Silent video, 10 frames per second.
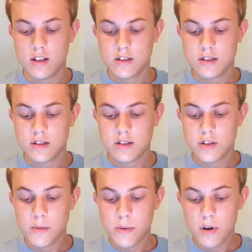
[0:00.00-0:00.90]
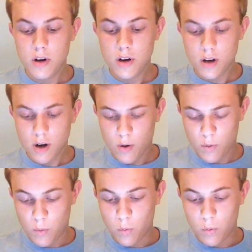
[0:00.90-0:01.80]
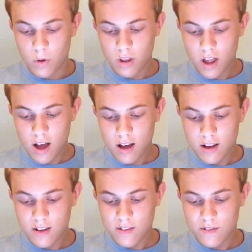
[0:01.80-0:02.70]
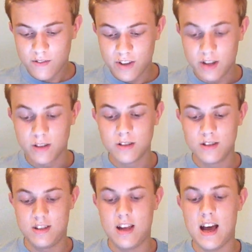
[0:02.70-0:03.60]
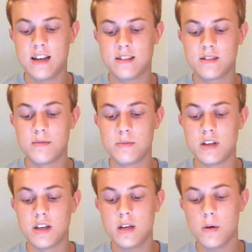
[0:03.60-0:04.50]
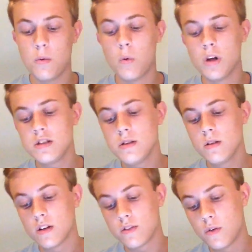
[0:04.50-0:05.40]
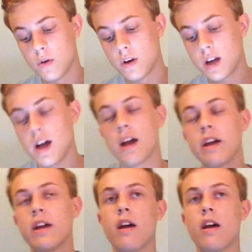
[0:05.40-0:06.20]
Super Woolockville asked me, what do you look for in a guy?